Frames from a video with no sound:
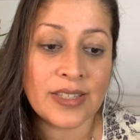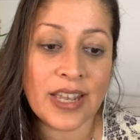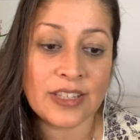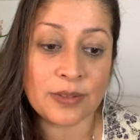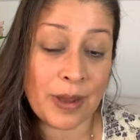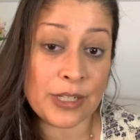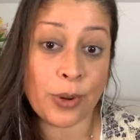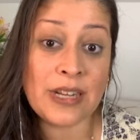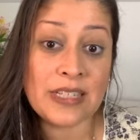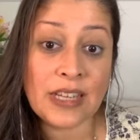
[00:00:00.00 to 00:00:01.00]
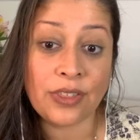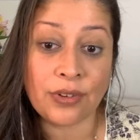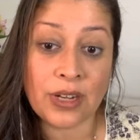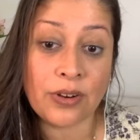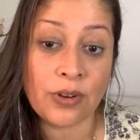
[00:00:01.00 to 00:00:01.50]
says, My
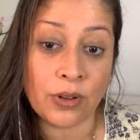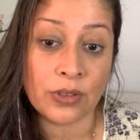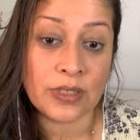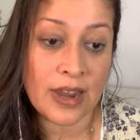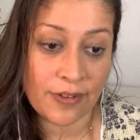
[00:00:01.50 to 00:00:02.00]
23 year old